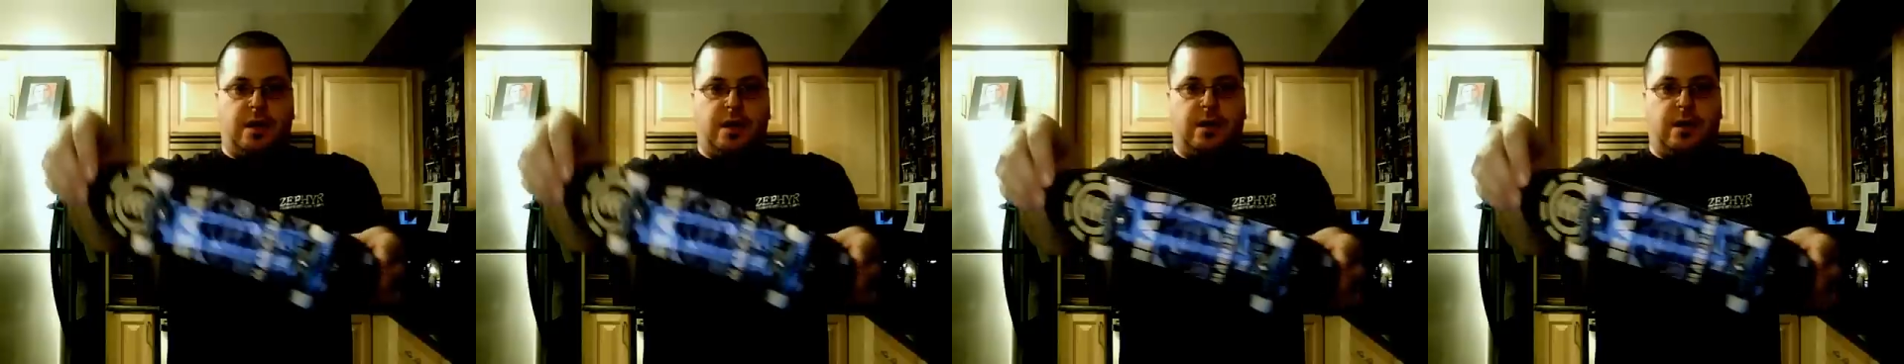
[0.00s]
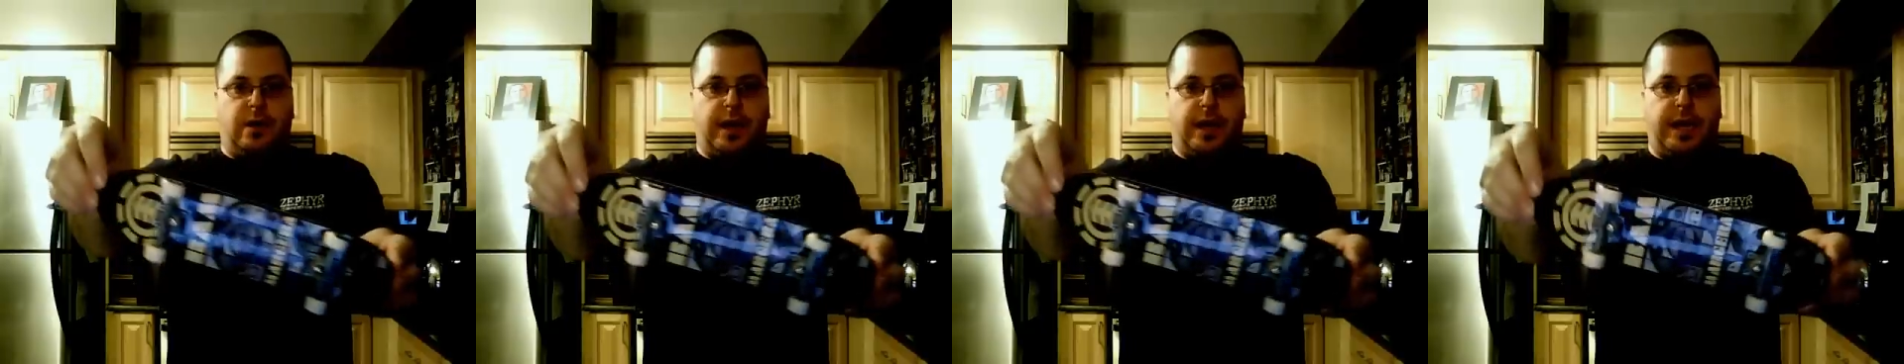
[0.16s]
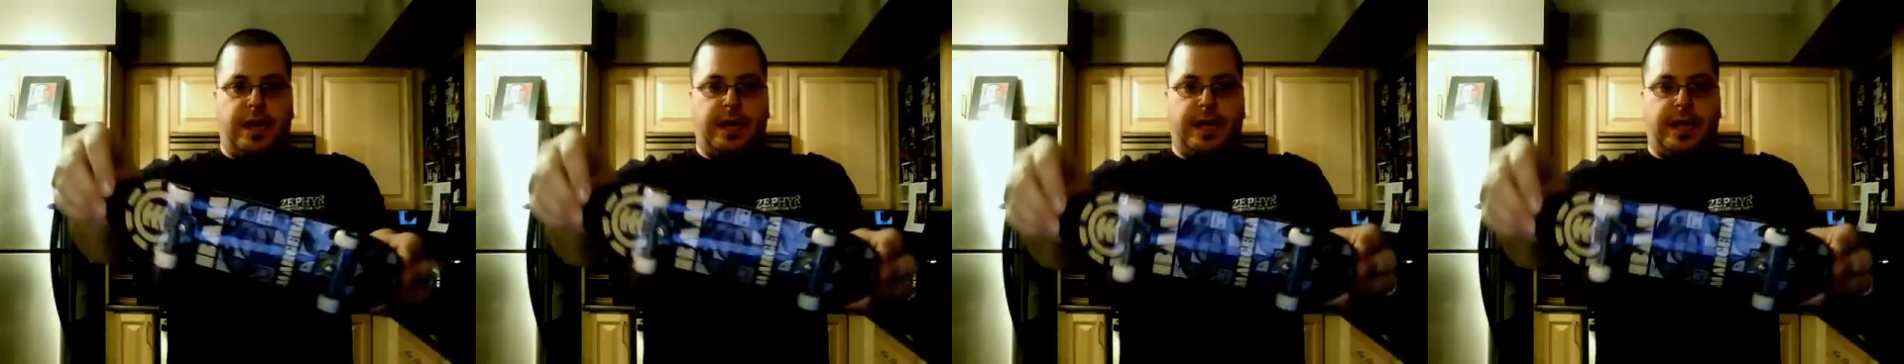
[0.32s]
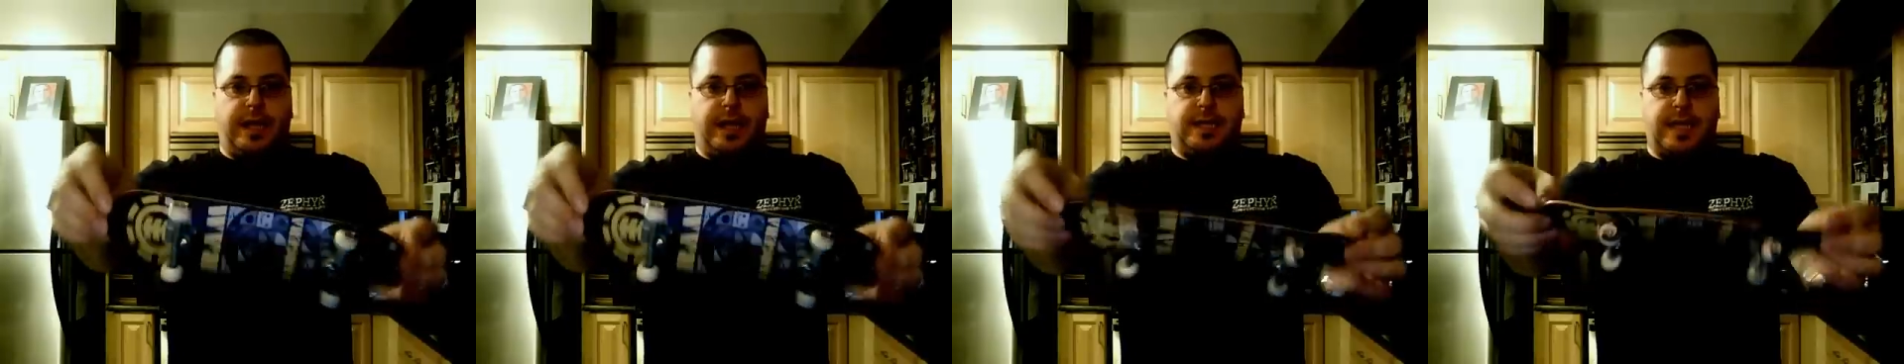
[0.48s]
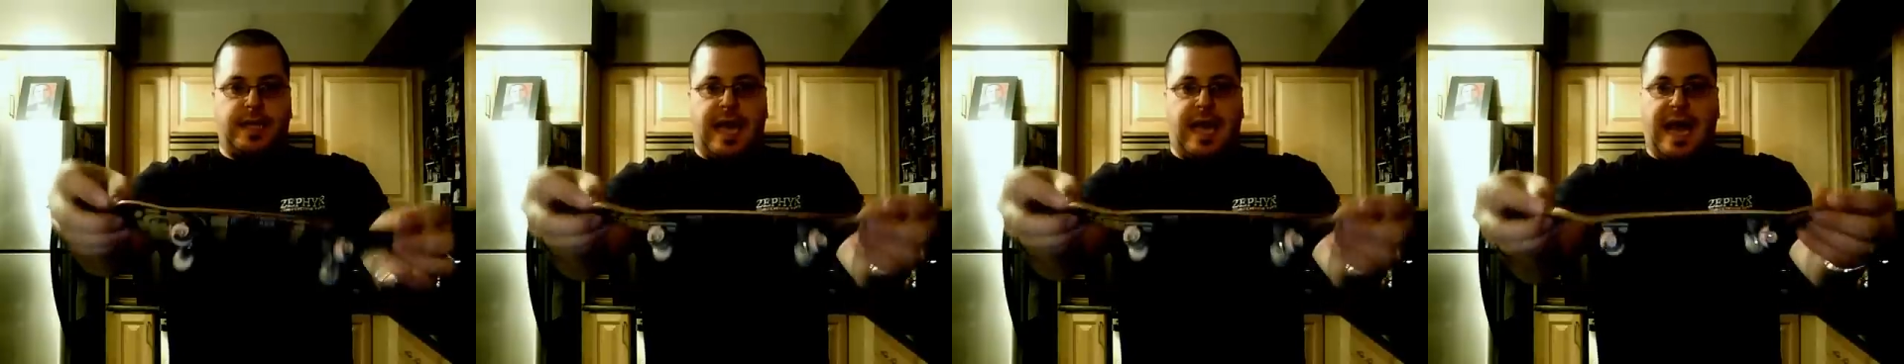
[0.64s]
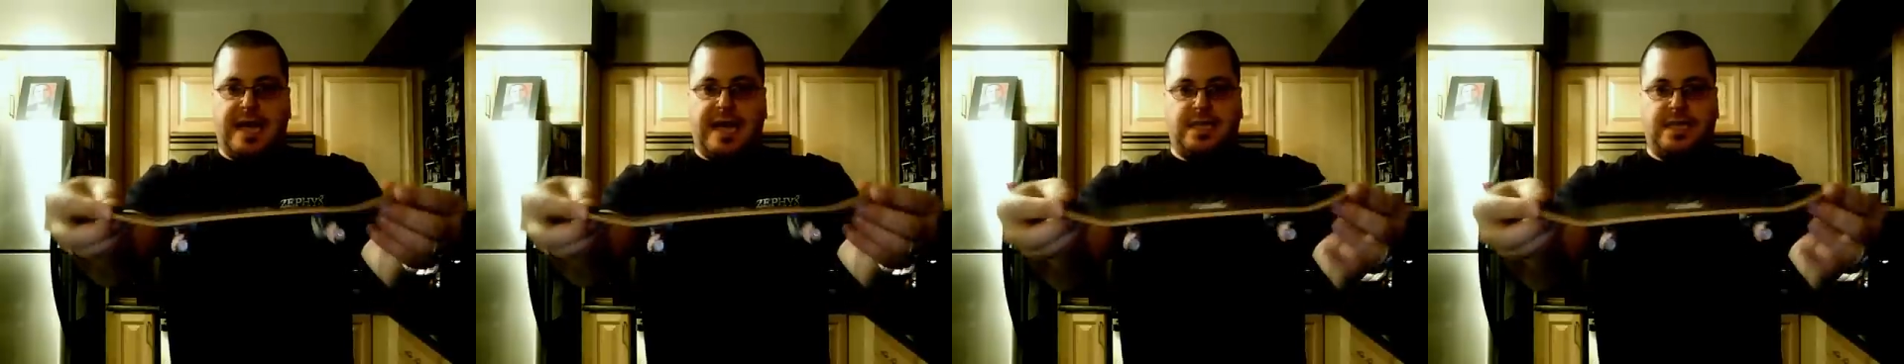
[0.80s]
All right, it
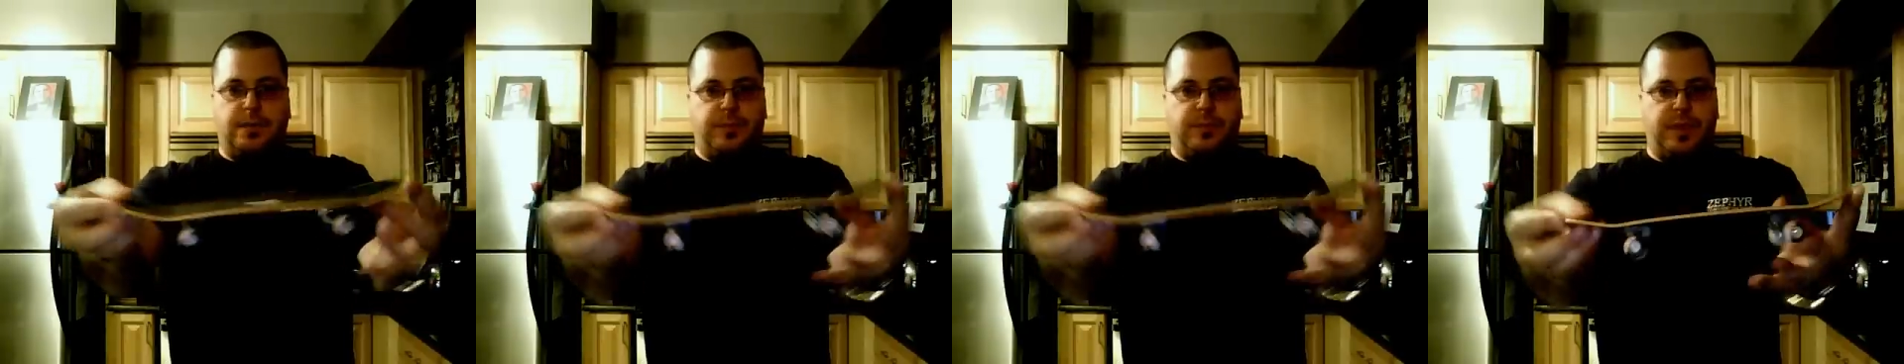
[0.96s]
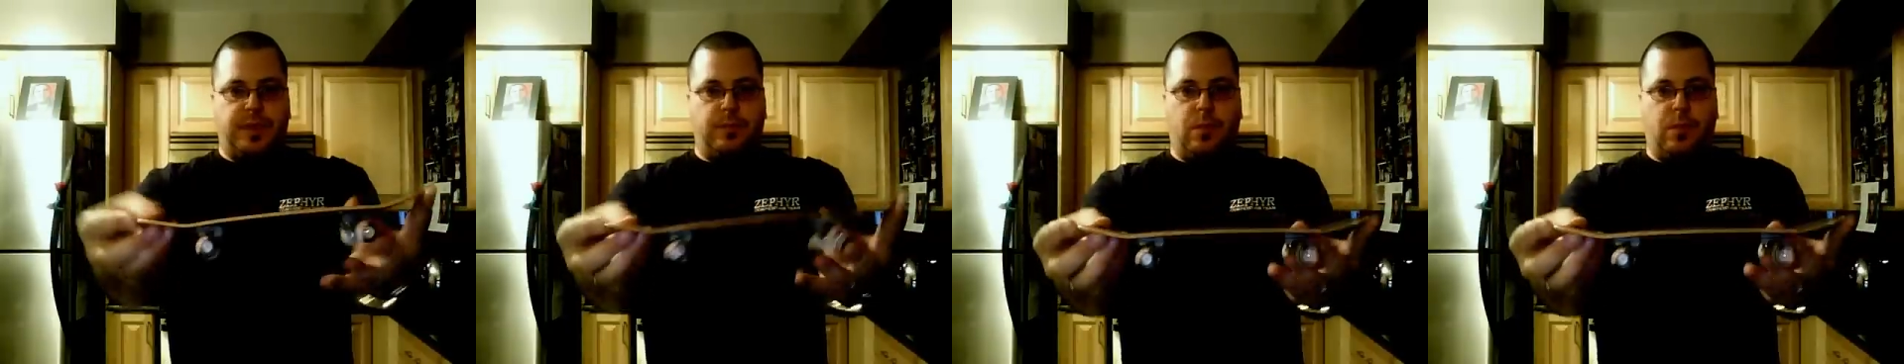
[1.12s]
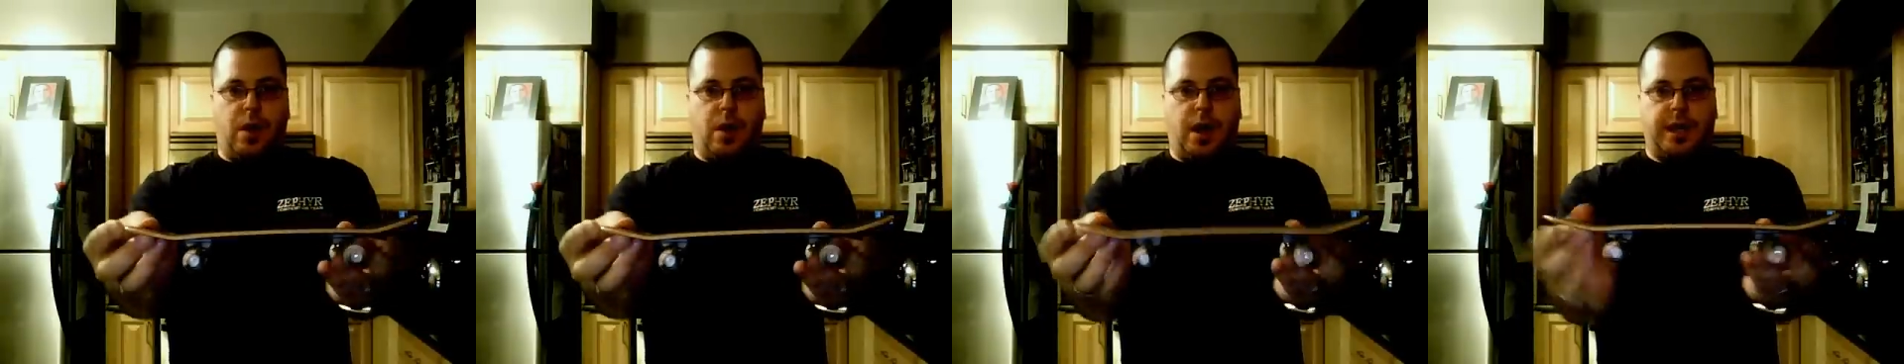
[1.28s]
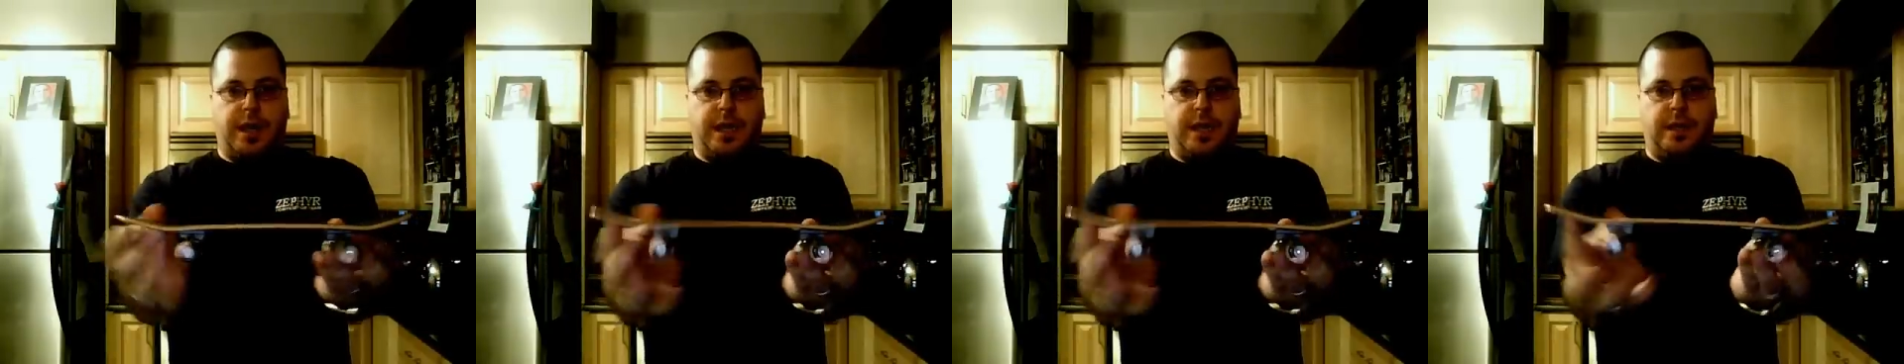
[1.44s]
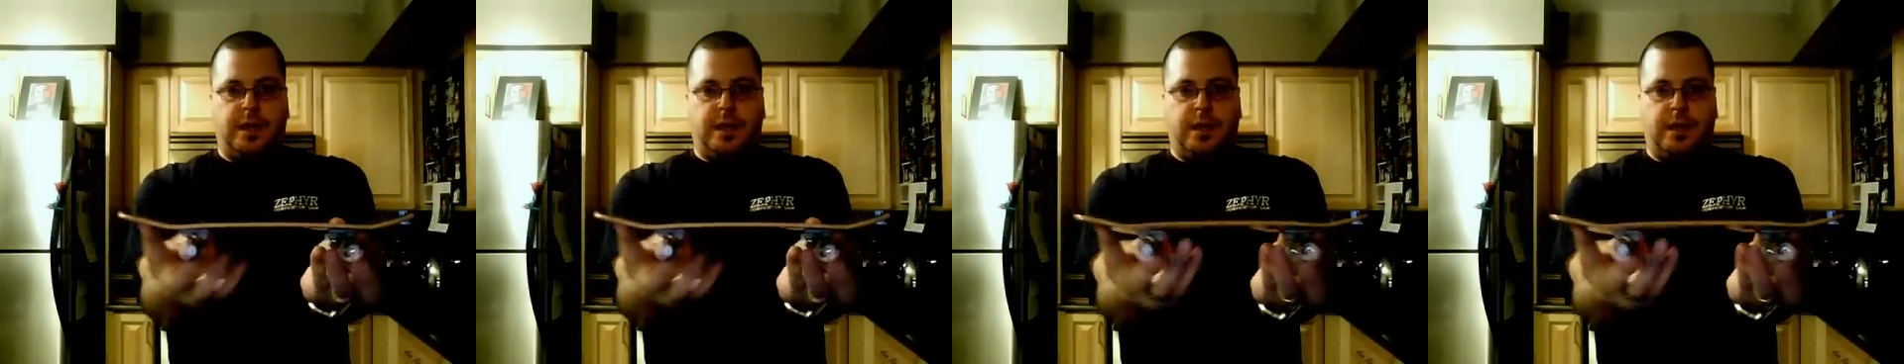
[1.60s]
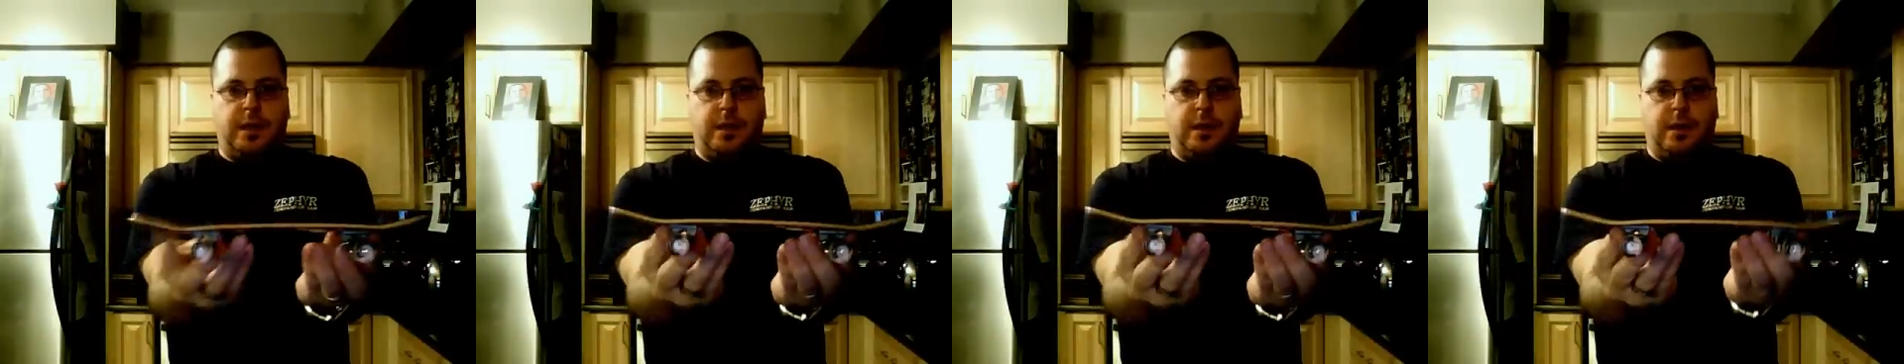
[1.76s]
hasn't been
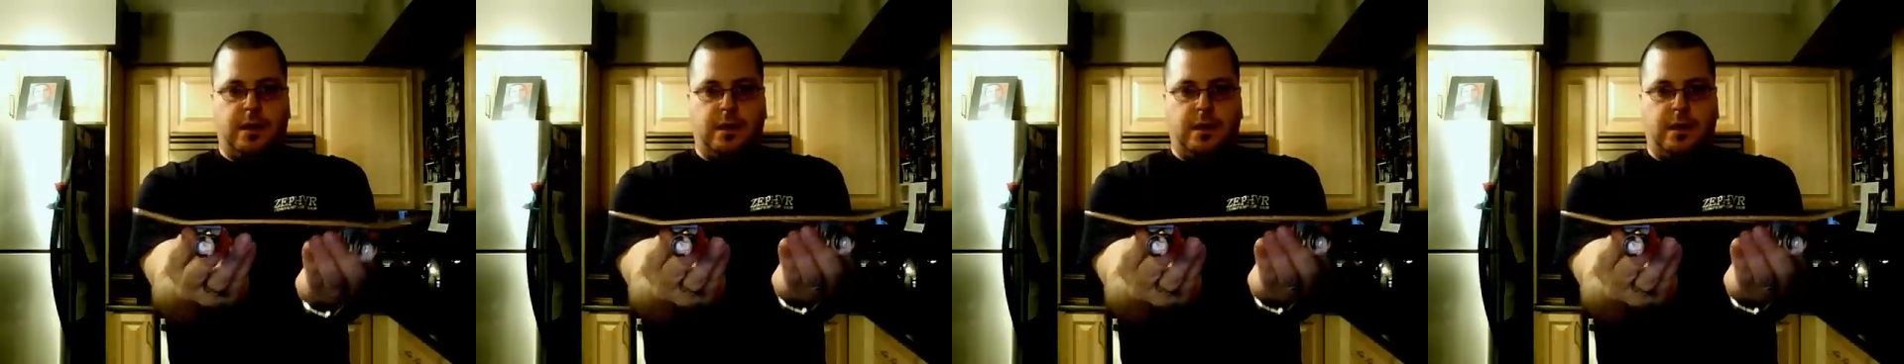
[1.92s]
modded.